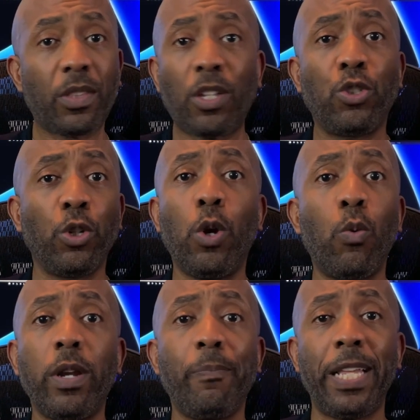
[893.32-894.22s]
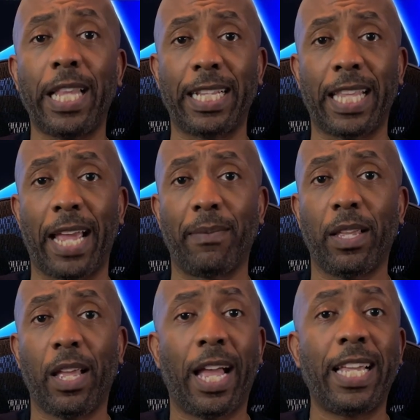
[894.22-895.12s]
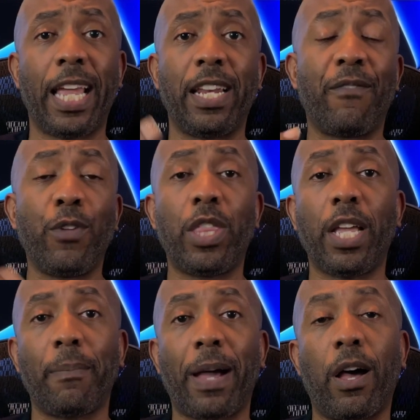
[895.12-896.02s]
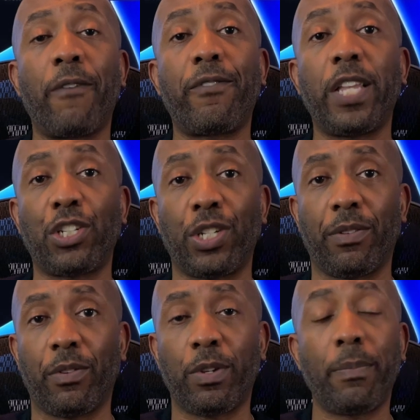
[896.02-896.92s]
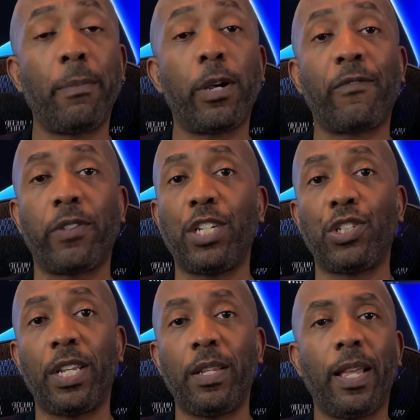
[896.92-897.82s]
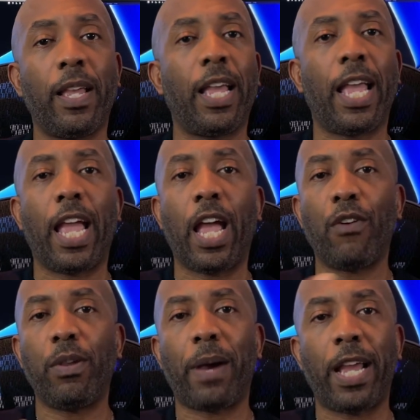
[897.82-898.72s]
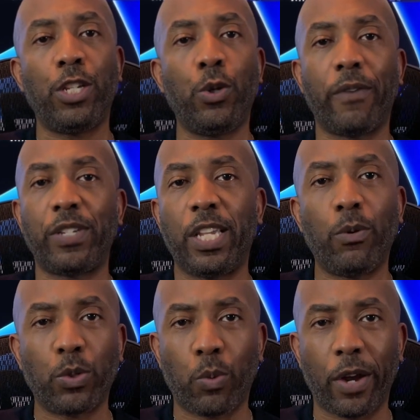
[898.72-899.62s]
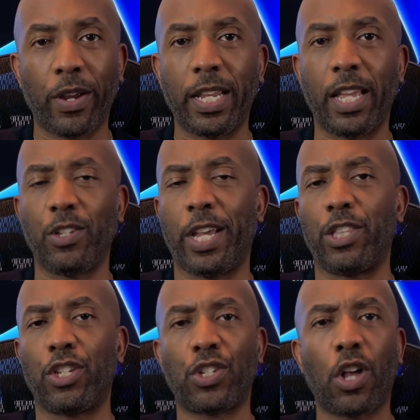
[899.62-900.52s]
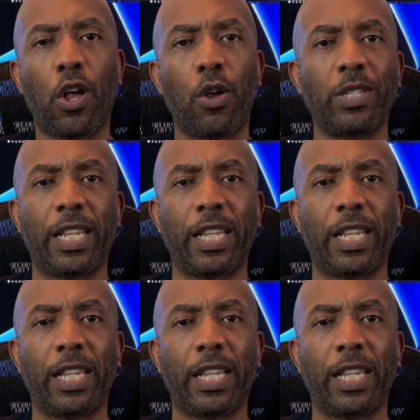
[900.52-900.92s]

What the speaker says: So you don't want to be like that. Again, if you think about Affliction, remember Affliction? Everybody in UFC was wearing it. You had the skulls, and